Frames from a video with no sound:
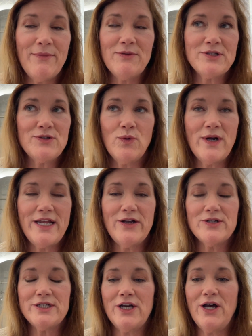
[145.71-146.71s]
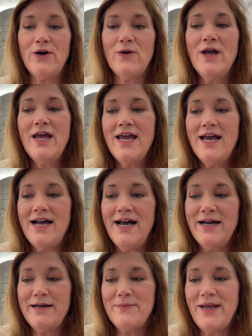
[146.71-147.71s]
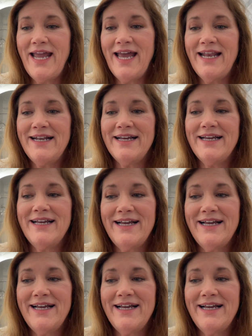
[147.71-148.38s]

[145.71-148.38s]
It was 20 years ago. And